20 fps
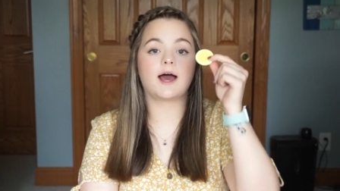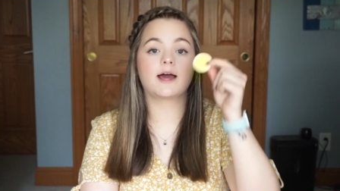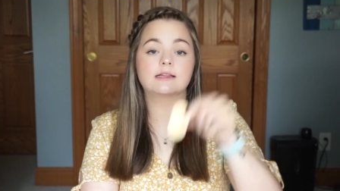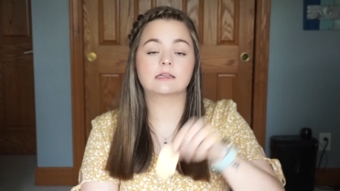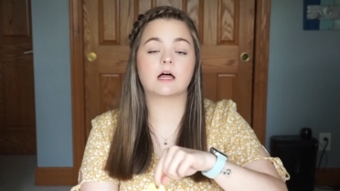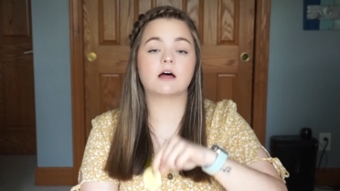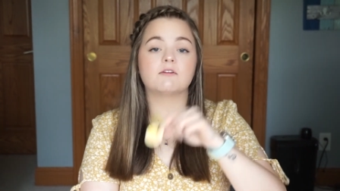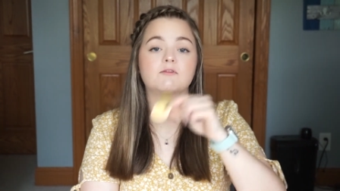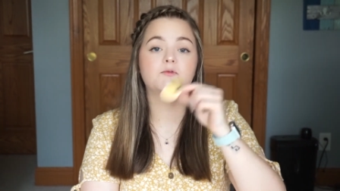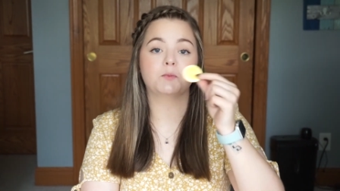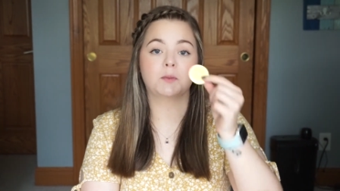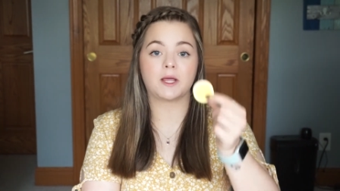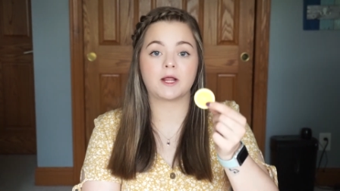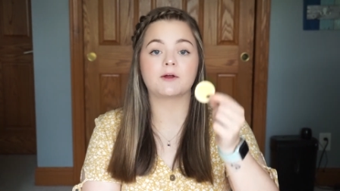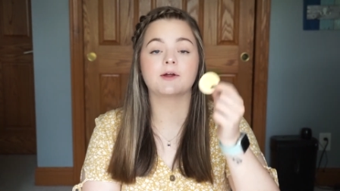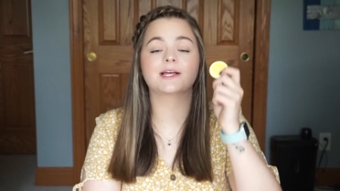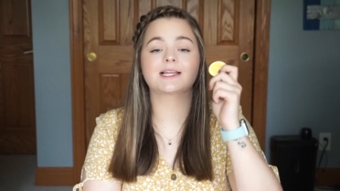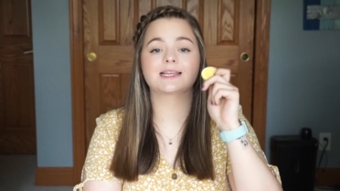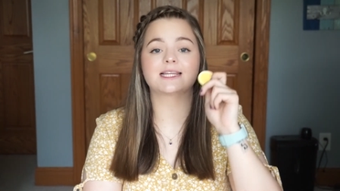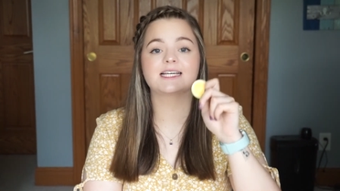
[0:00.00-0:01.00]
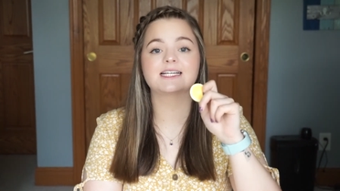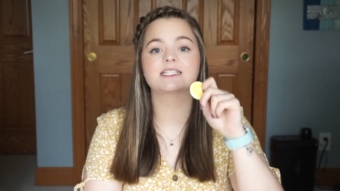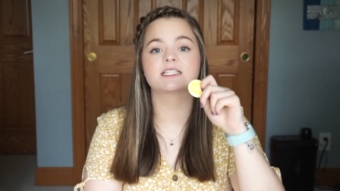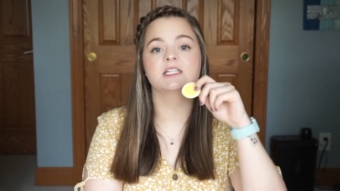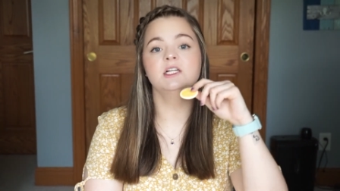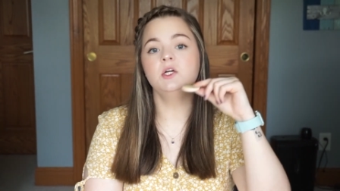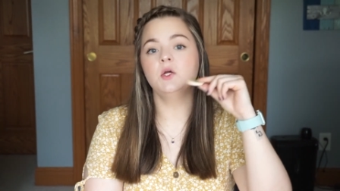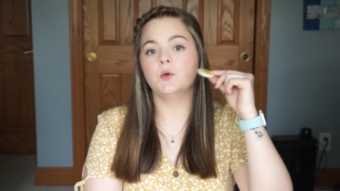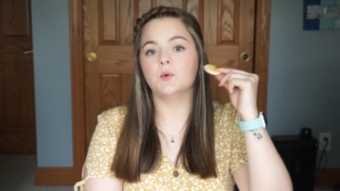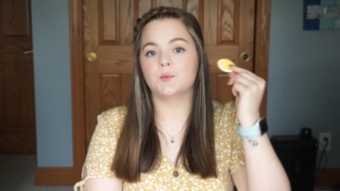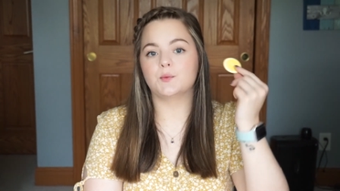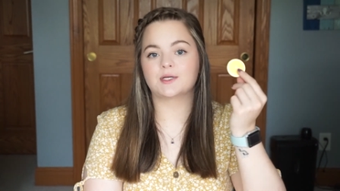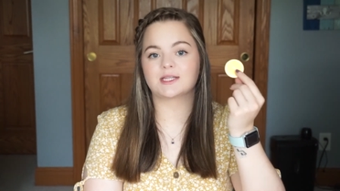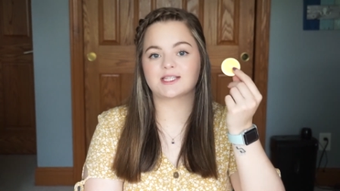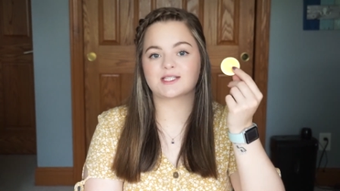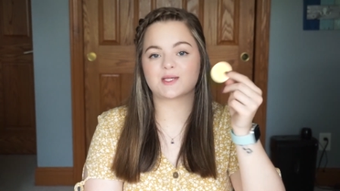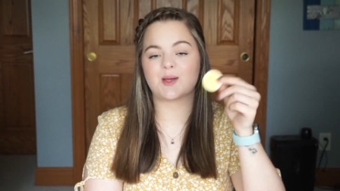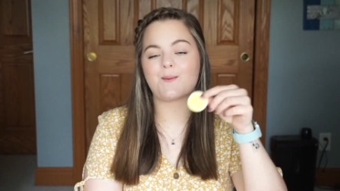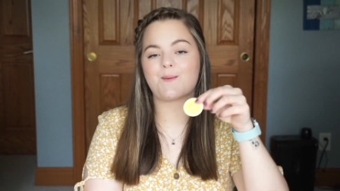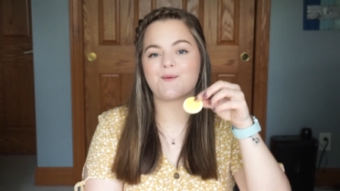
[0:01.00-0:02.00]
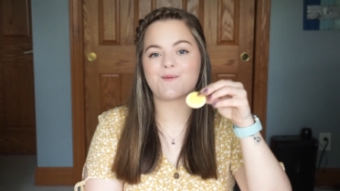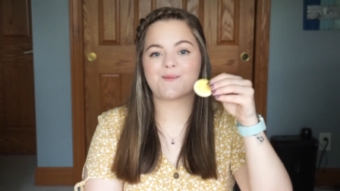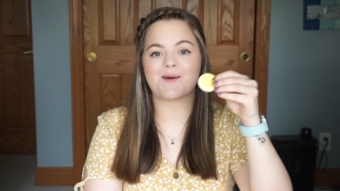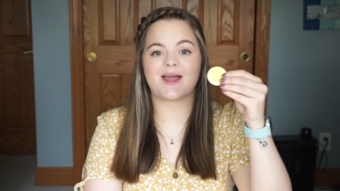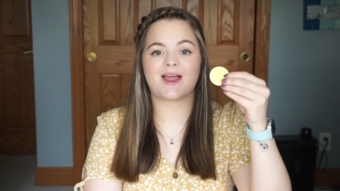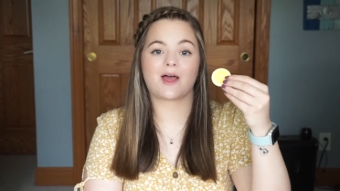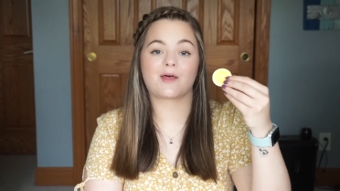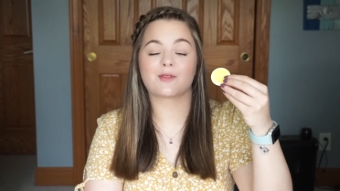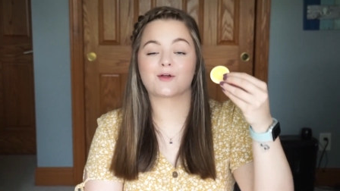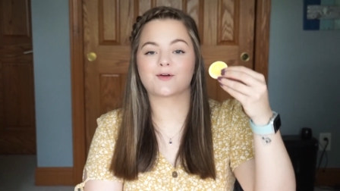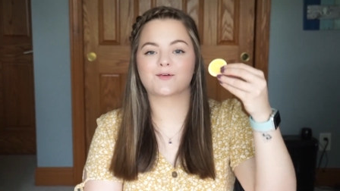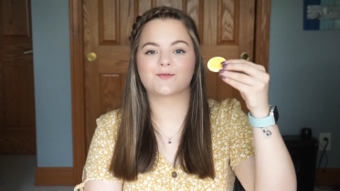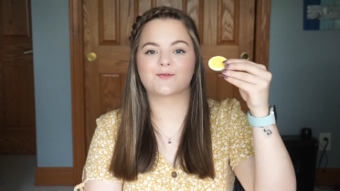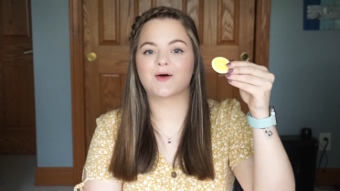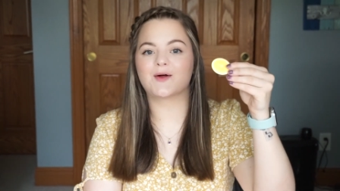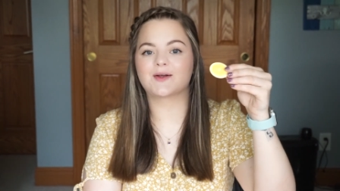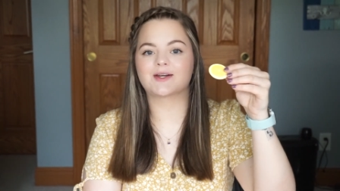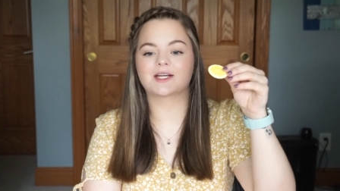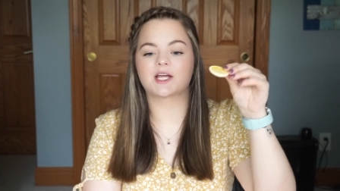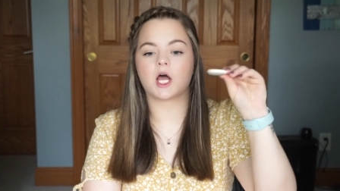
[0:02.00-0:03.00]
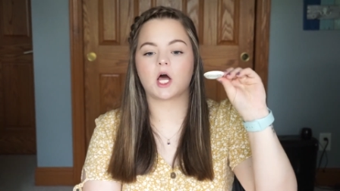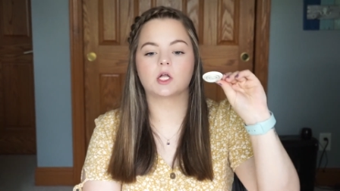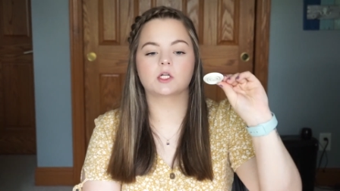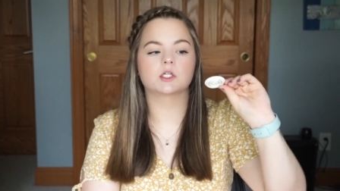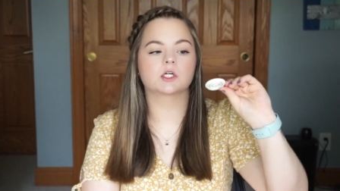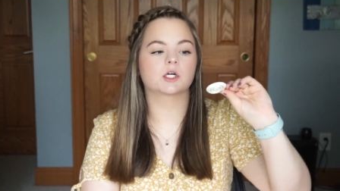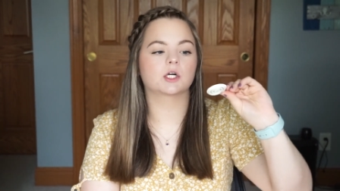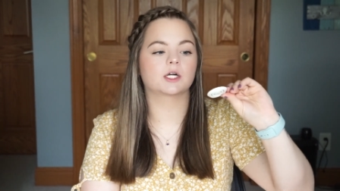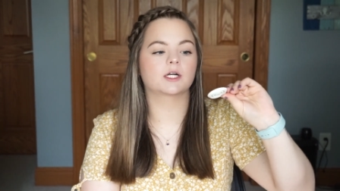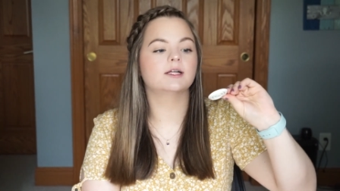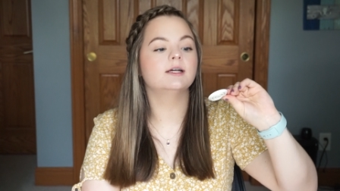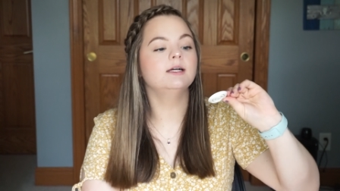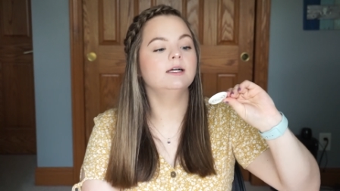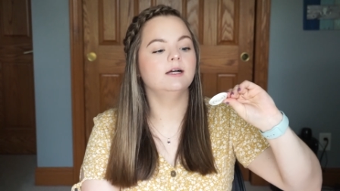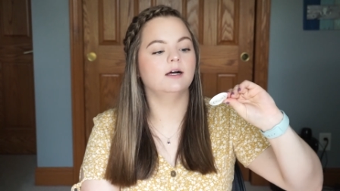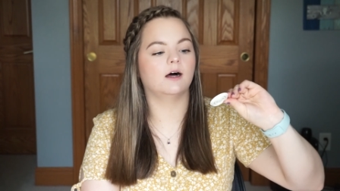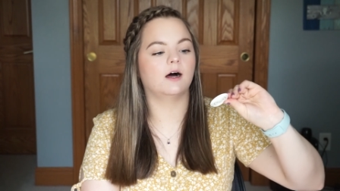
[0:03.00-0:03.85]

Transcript: I love pairing this with some of my other fun colored